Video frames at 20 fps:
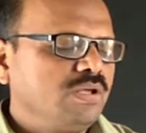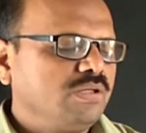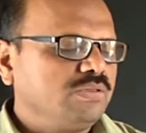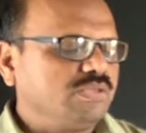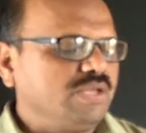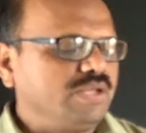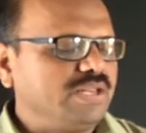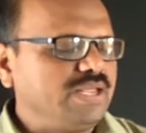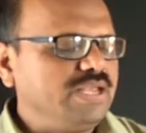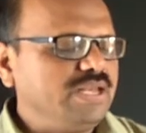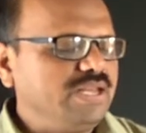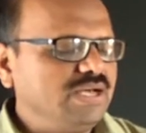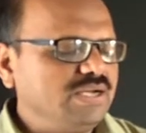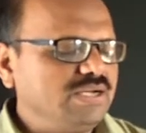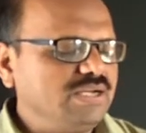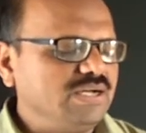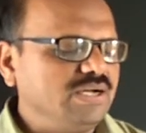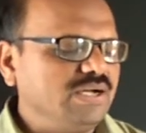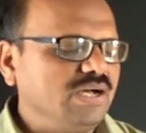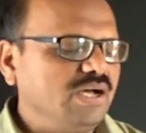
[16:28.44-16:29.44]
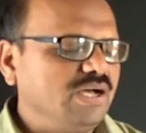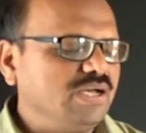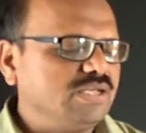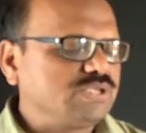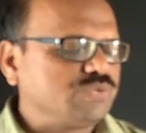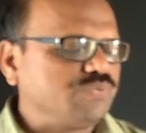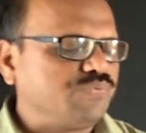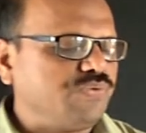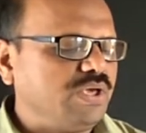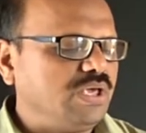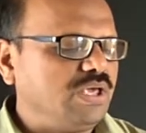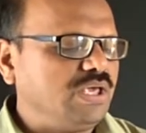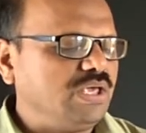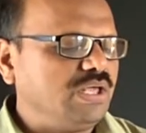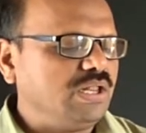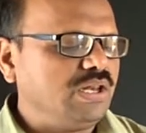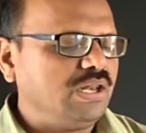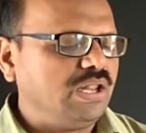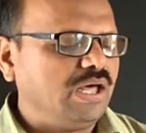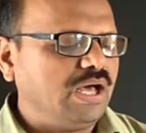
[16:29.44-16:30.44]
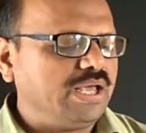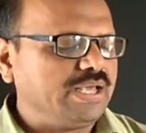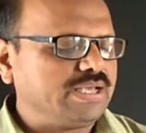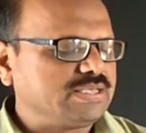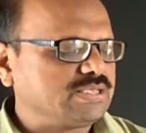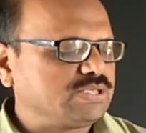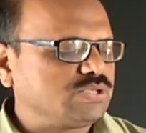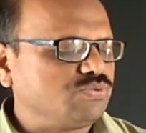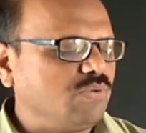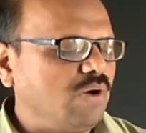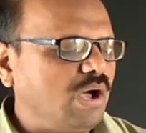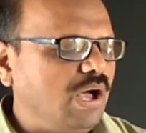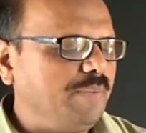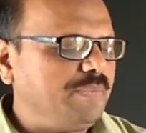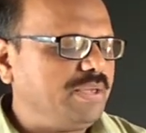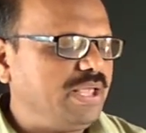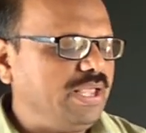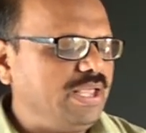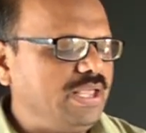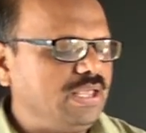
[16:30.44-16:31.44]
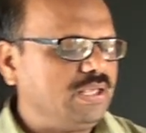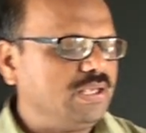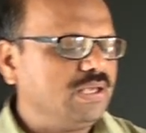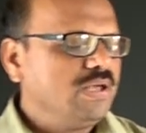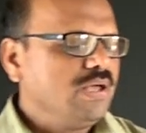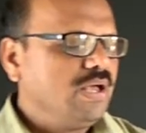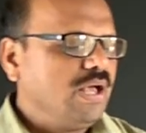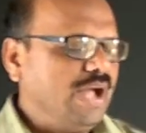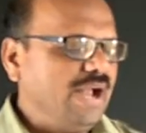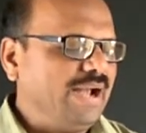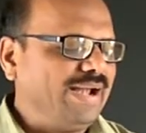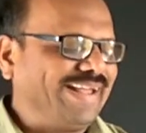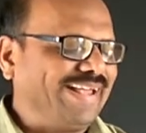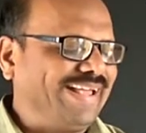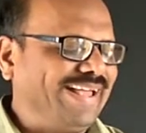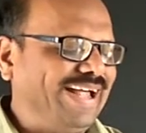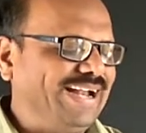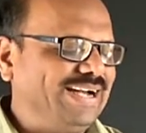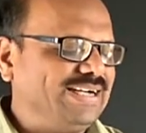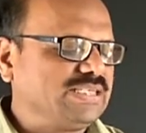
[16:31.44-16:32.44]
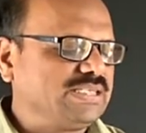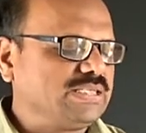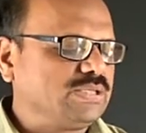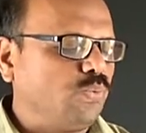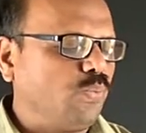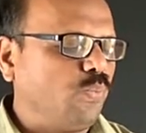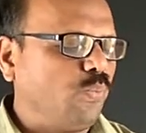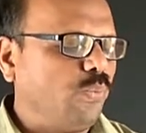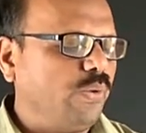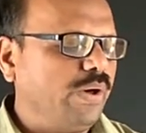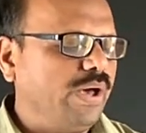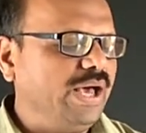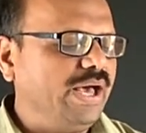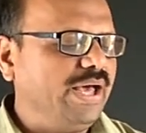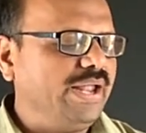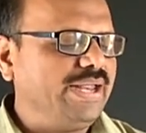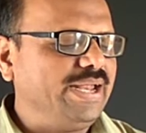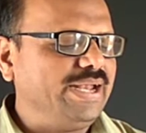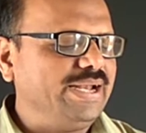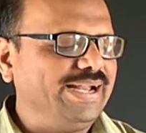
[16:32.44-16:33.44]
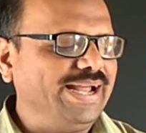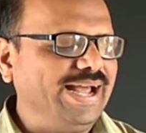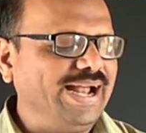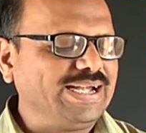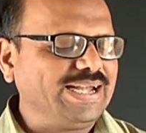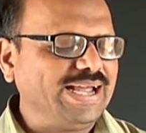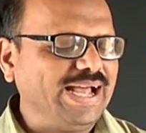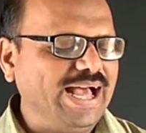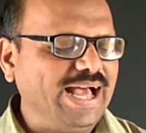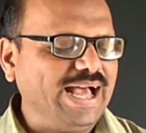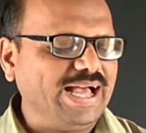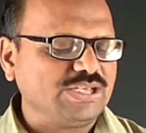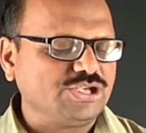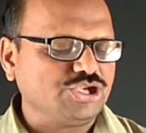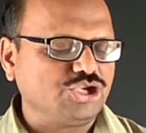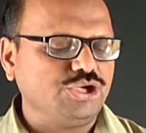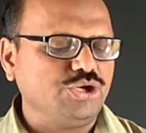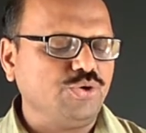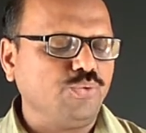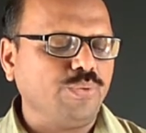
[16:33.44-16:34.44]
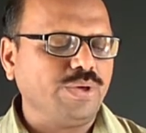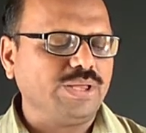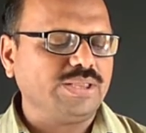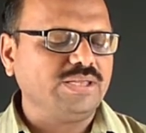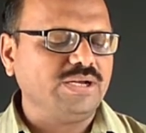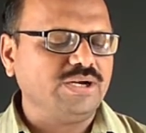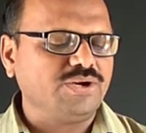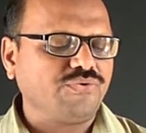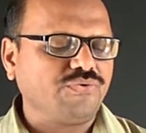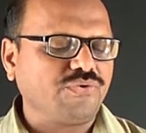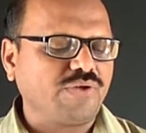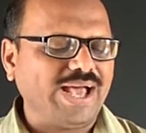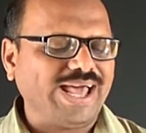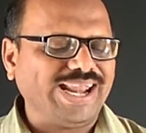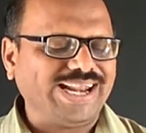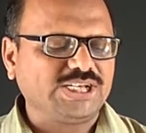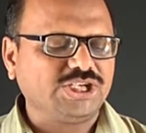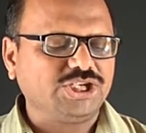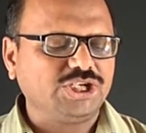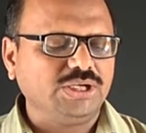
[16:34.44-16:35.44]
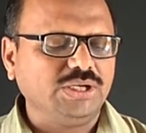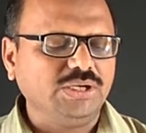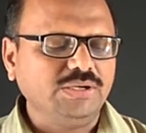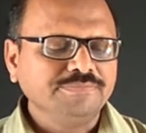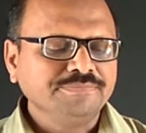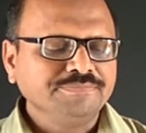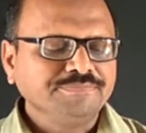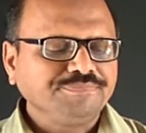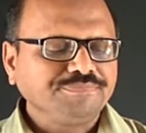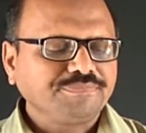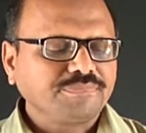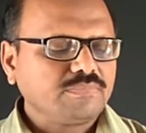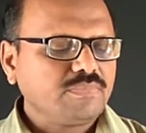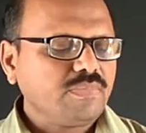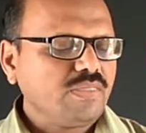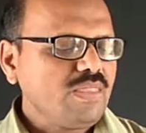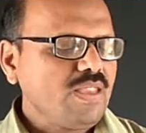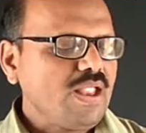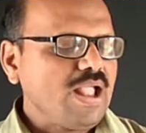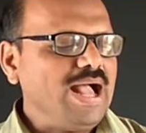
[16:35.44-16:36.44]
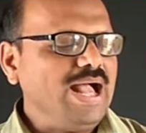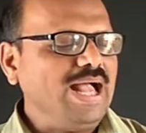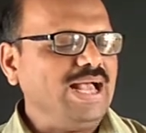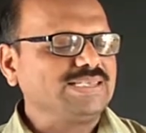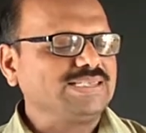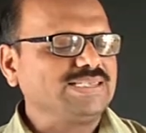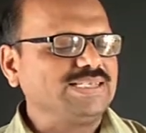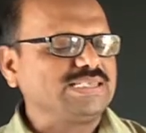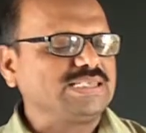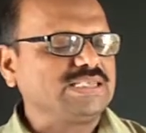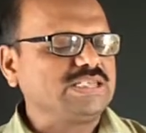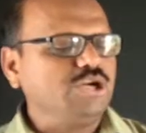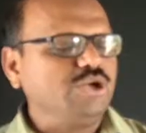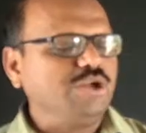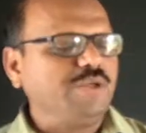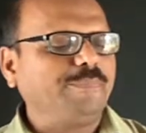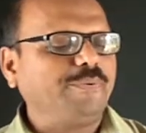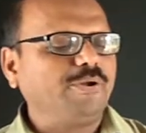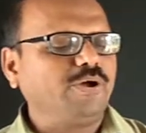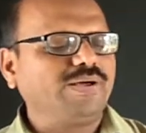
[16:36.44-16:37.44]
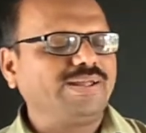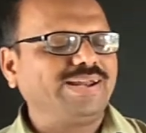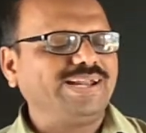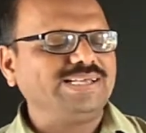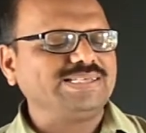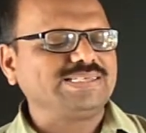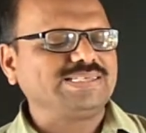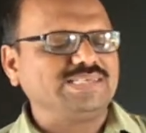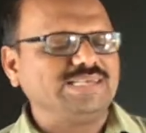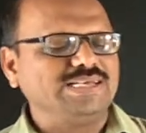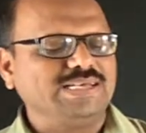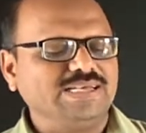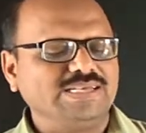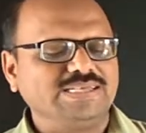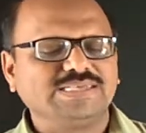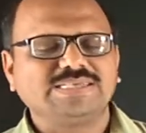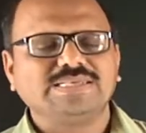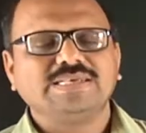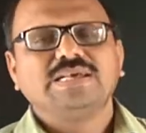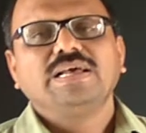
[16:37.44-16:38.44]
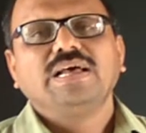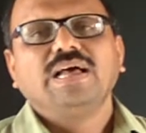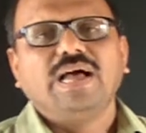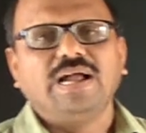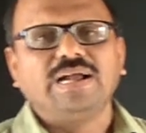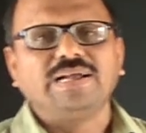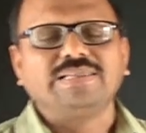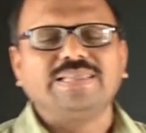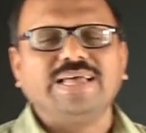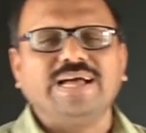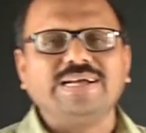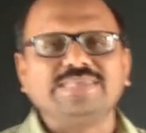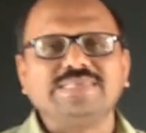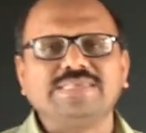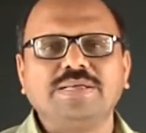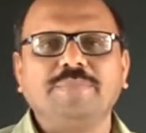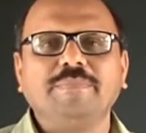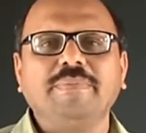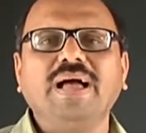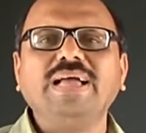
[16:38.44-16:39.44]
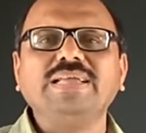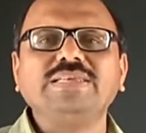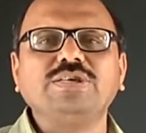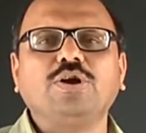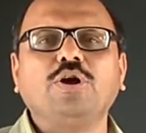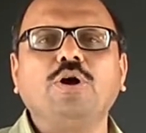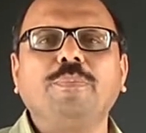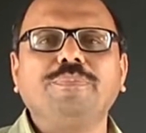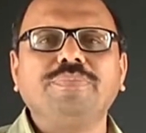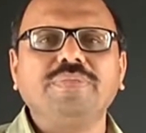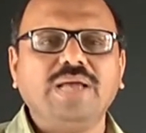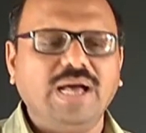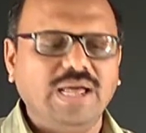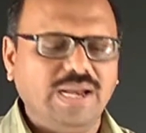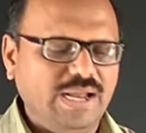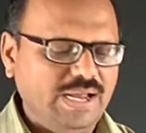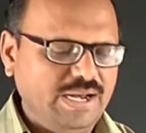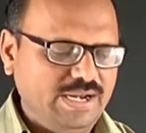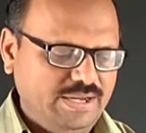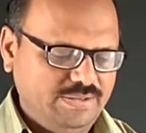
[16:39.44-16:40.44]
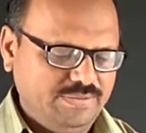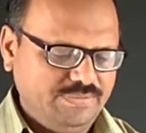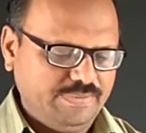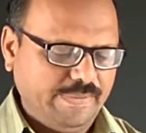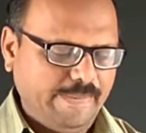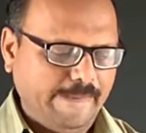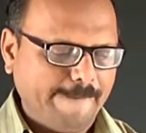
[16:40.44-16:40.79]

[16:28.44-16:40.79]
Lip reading: The reader does feel like Swami and gets very attached with the character as the story progresses, and that's the magic of Narayanan.